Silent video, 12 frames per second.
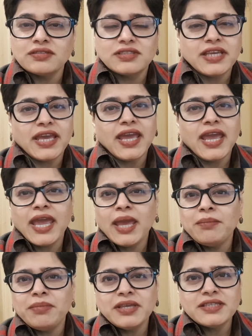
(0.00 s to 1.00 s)
say A,
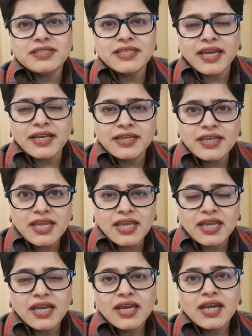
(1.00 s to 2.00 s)
B, C, and D.